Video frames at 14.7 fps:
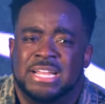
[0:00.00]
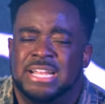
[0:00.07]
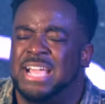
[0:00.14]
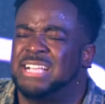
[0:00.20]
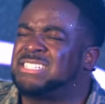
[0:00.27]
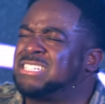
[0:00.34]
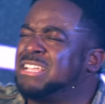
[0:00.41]

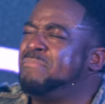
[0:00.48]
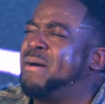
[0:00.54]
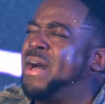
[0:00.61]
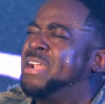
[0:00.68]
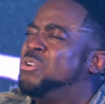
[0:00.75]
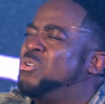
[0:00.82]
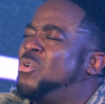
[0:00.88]
There's
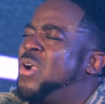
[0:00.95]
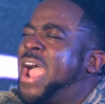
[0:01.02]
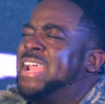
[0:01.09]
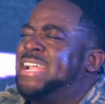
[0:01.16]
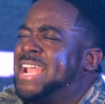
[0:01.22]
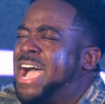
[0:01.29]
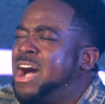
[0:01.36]
somebody
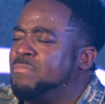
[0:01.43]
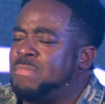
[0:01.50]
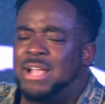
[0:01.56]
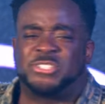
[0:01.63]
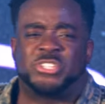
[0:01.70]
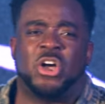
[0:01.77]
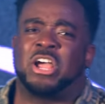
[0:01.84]
right now, I'm
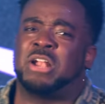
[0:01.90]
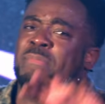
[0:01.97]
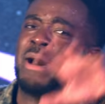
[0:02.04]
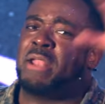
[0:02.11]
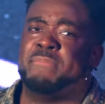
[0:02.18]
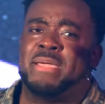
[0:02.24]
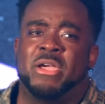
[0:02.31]
not talking
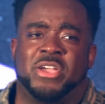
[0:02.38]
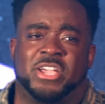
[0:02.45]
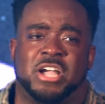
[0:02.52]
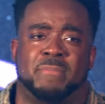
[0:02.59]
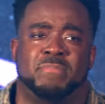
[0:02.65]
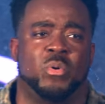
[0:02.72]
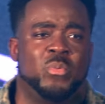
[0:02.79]
about a married
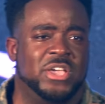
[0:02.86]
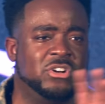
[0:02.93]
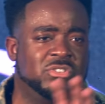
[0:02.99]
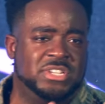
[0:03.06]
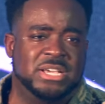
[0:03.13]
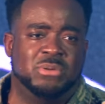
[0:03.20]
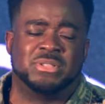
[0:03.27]
couple, we're
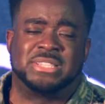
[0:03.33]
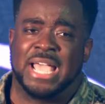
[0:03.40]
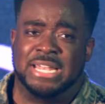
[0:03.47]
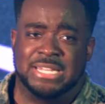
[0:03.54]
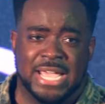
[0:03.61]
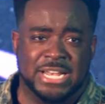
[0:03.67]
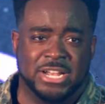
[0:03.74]
going to deal with
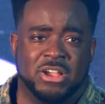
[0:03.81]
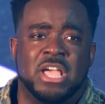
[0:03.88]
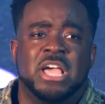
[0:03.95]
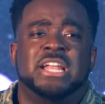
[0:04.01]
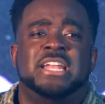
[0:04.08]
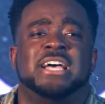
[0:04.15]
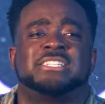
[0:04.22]
that later.
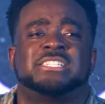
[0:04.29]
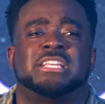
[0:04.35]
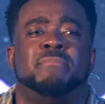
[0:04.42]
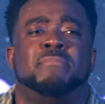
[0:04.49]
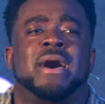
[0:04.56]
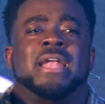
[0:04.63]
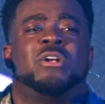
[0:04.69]
There's
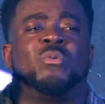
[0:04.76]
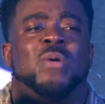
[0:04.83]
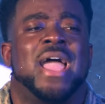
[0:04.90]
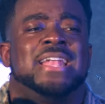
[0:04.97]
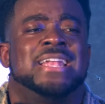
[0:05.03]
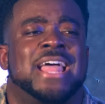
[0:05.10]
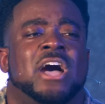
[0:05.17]
somebody
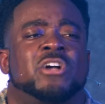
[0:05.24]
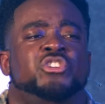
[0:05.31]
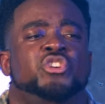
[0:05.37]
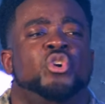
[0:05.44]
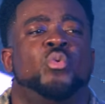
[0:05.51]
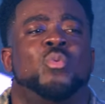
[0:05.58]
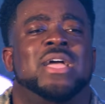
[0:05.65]
right now,
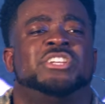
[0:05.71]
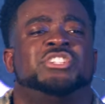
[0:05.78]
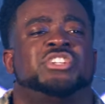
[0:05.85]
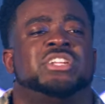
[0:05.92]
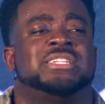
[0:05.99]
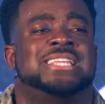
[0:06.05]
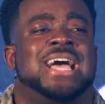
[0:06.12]
you're
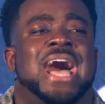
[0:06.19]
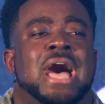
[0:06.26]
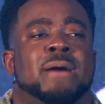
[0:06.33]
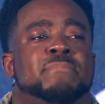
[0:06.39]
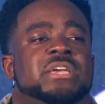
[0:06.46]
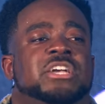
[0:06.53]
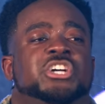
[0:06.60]
wasting
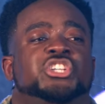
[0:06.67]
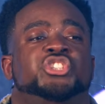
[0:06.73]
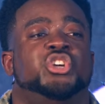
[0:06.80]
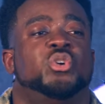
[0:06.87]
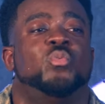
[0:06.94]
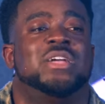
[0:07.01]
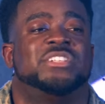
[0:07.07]
time because
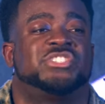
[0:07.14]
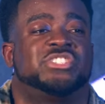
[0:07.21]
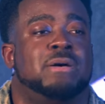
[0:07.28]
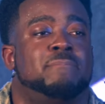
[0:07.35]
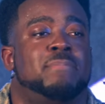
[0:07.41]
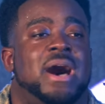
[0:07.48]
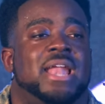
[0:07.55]
you're with
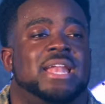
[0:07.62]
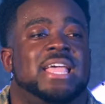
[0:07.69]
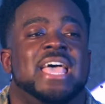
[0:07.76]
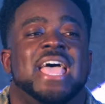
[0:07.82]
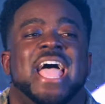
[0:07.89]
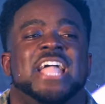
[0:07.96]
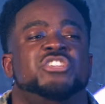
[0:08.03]
somebody
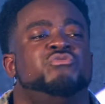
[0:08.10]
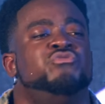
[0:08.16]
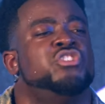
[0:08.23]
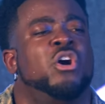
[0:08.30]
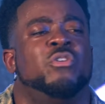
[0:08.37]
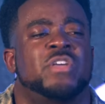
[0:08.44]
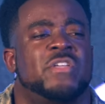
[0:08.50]
and you
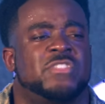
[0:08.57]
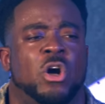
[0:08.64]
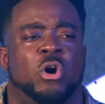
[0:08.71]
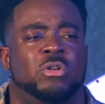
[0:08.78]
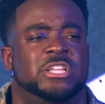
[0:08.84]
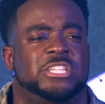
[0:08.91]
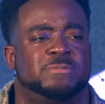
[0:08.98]
know that the
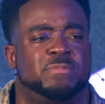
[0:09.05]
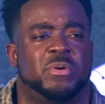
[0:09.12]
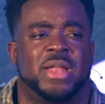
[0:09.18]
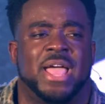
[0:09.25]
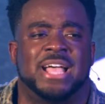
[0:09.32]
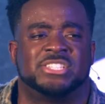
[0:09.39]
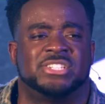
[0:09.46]
Holy
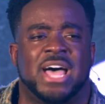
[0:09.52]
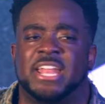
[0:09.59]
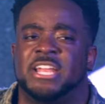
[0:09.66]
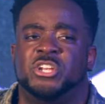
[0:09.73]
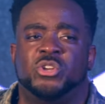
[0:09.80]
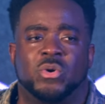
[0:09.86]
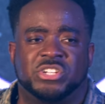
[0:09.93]
Spirit has not
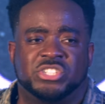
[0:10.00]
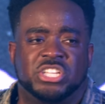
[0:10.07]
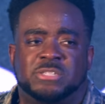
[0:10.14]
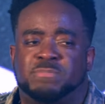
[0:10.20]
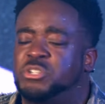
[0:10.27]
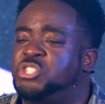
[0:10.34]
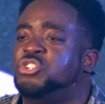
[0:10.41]
endorsed
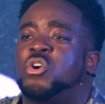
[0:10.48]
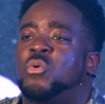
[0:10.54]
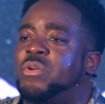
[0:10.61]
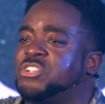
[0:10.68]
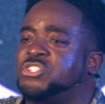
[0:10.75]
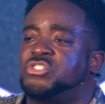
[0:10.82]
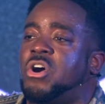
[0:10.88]
this, but you don't
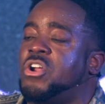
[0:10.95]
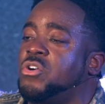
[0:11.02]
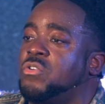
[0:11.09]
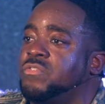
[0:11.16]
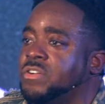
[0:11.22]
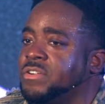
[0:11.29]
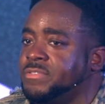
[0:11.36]
want to start
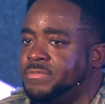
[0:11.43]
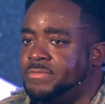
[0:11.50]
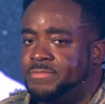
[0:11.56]
over.